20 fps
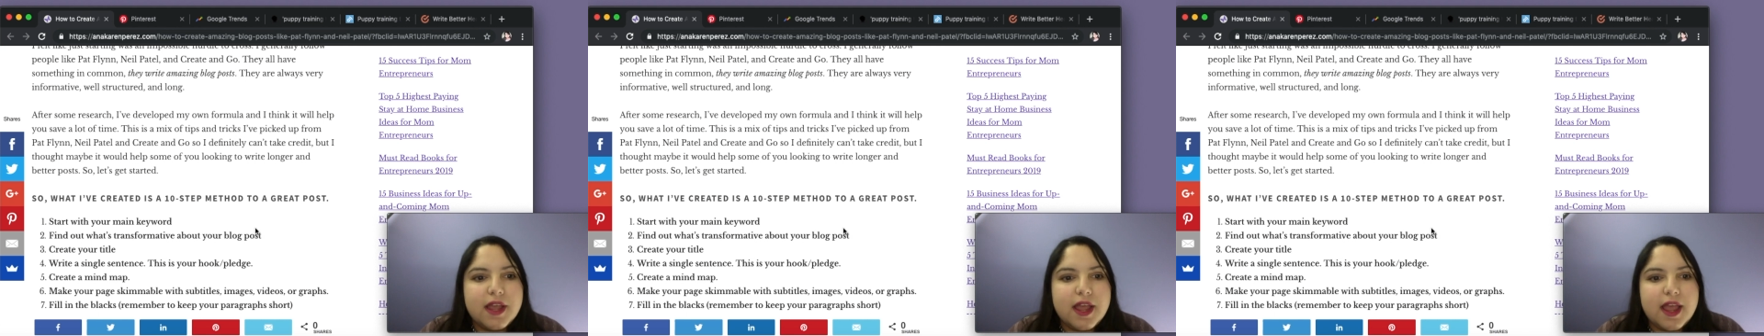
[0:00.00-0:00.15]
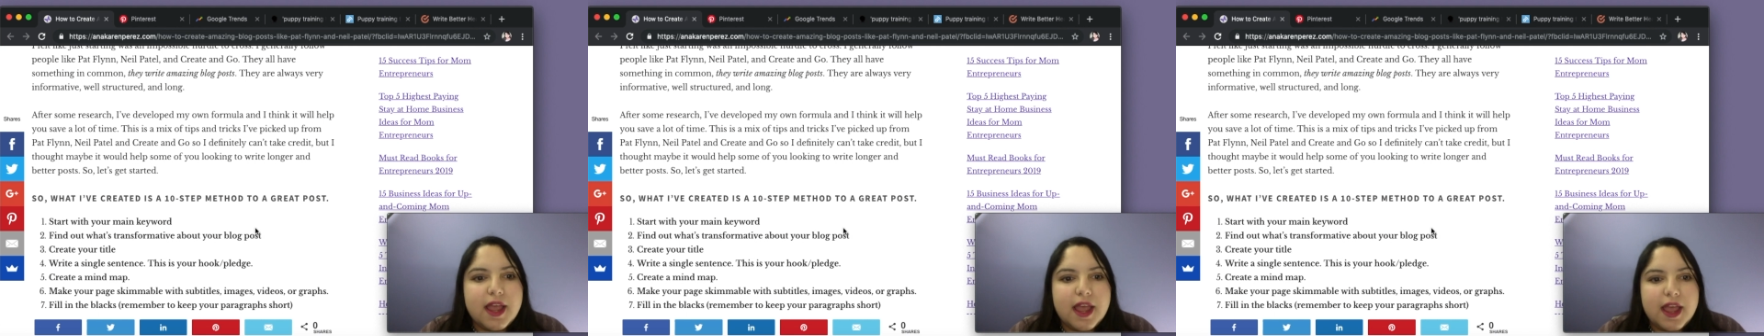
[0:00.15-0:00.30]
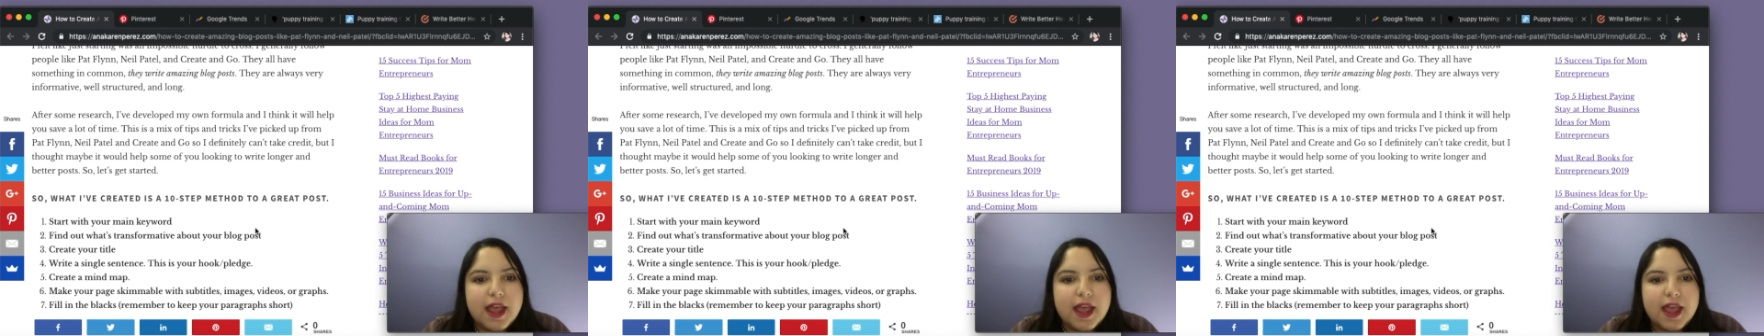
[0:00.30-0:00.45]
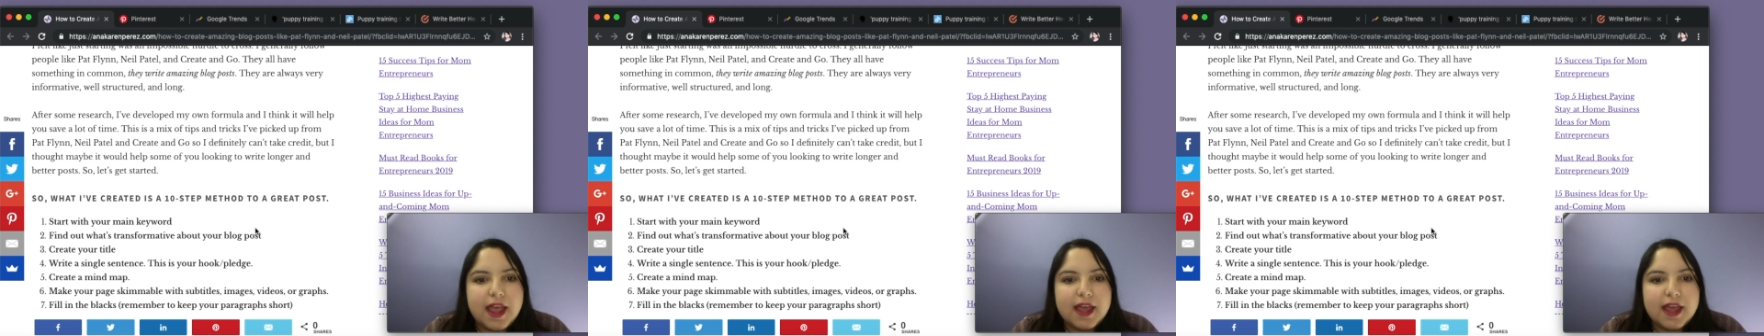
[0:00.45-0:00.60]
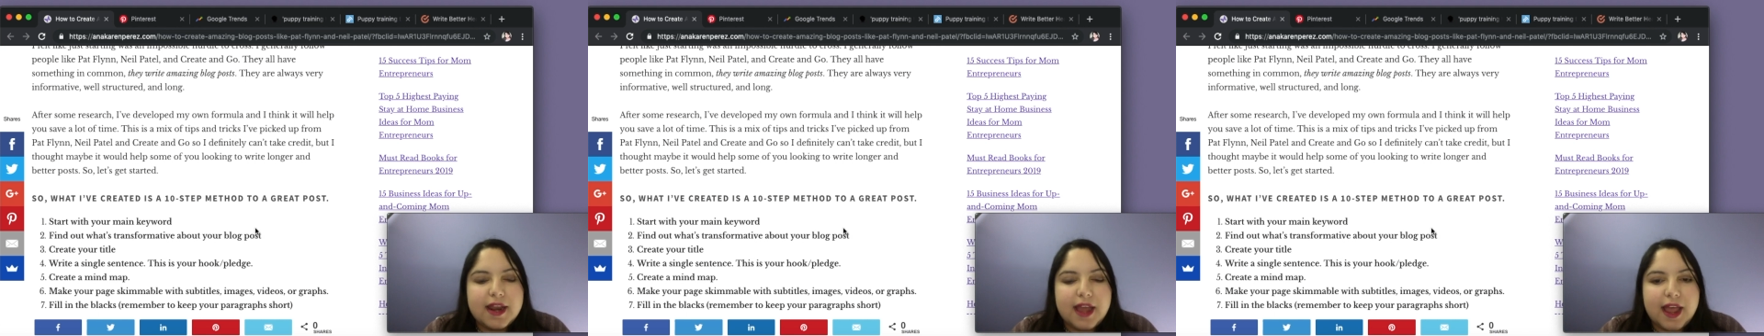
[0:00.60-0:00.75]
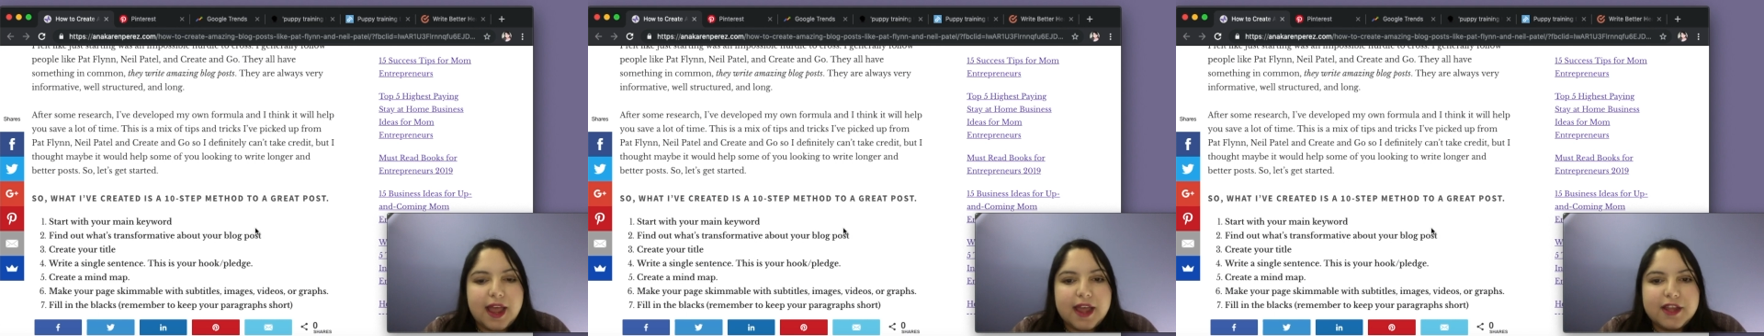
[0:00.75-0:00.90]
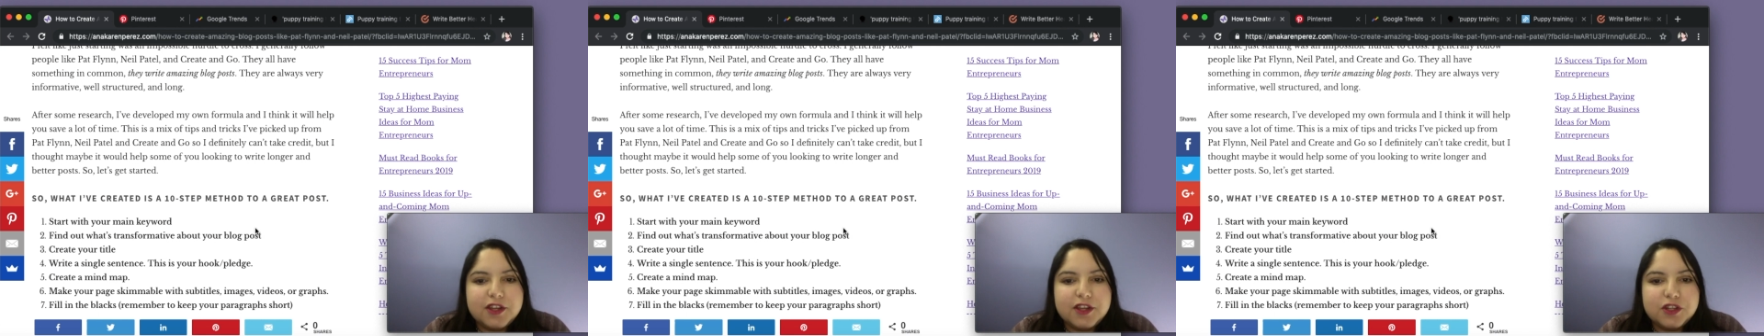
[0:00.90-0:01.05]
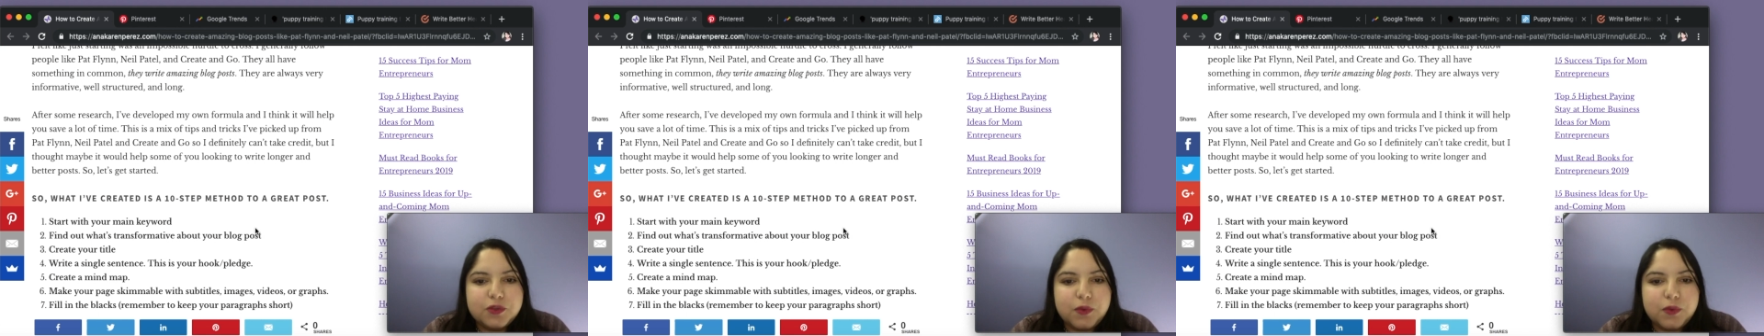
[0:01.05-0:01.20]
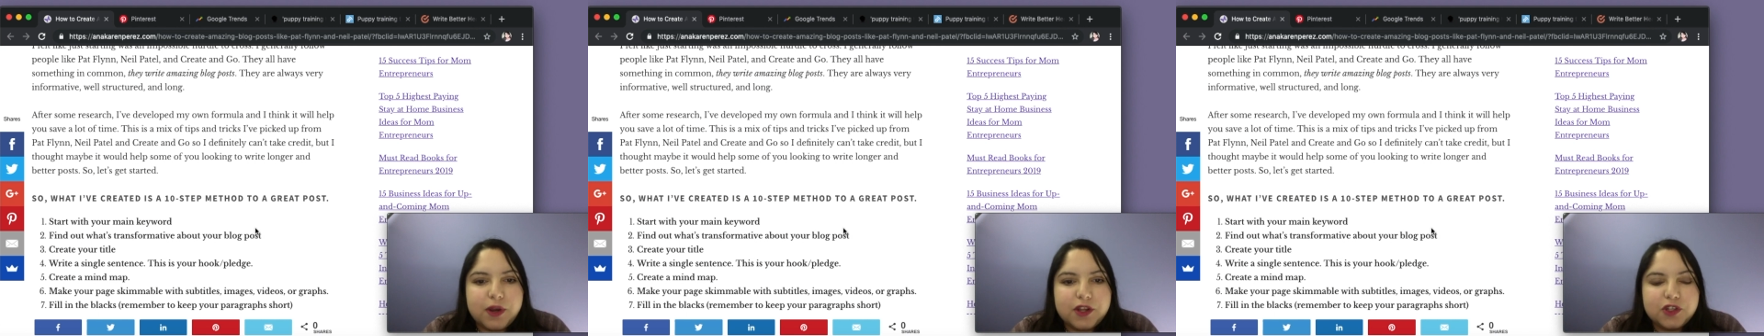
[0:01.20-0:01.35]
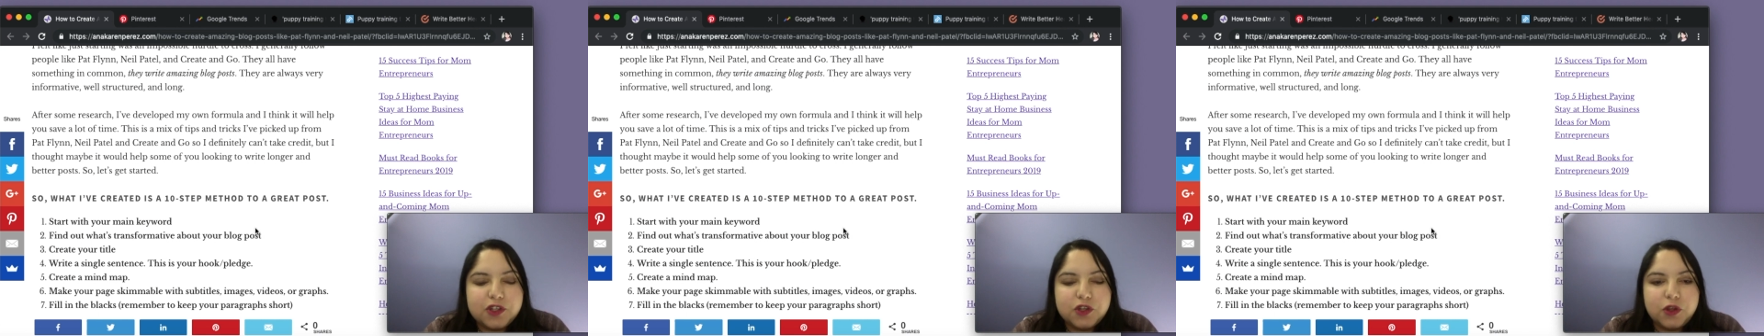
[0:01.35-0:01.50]
and I just
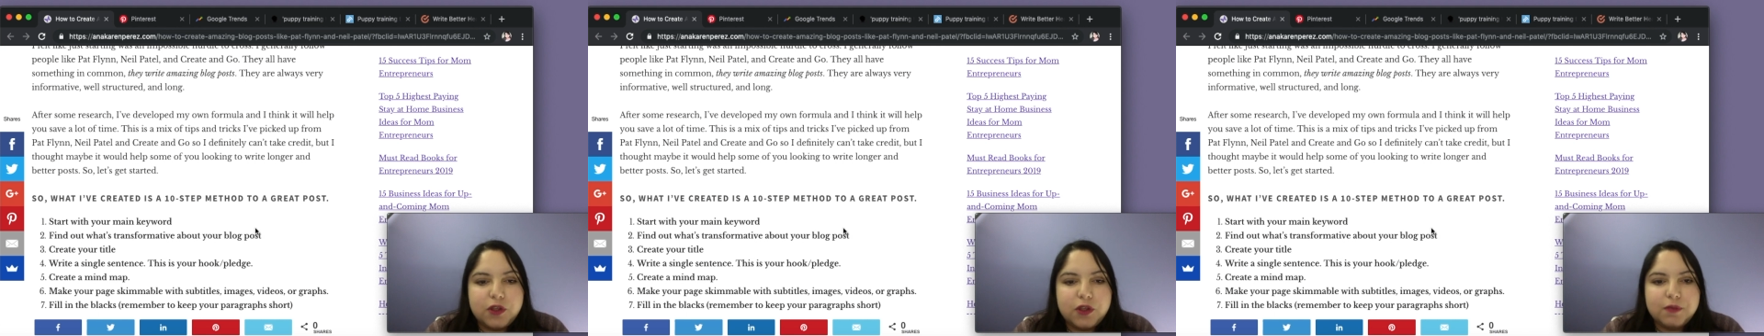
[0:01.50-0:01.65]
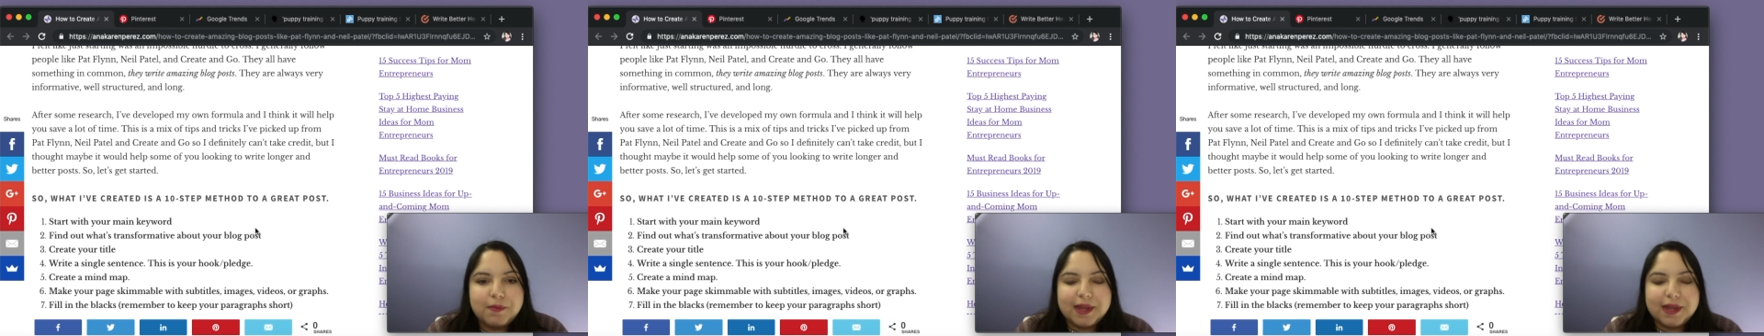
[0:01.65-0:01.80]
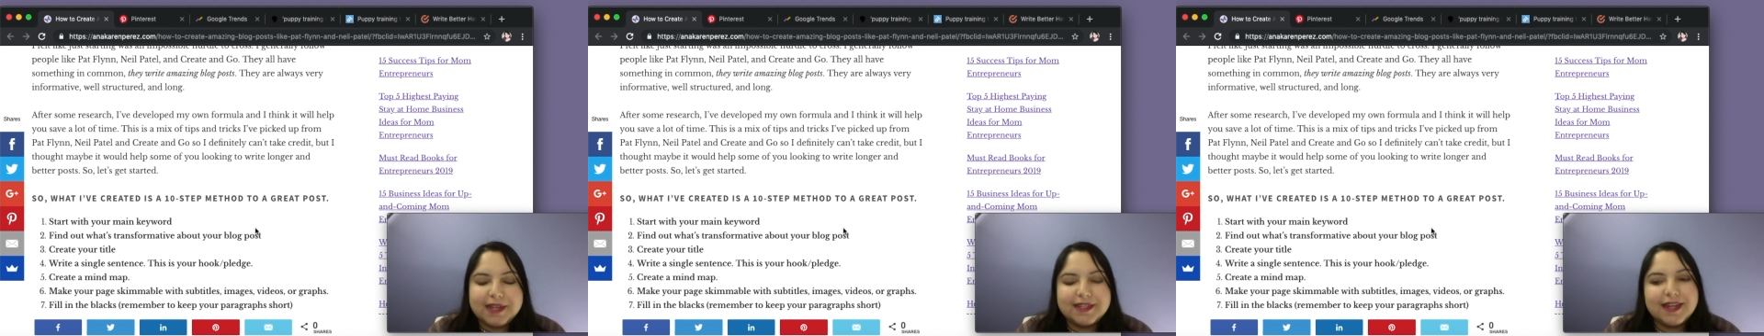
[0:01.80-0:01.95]
want to show you my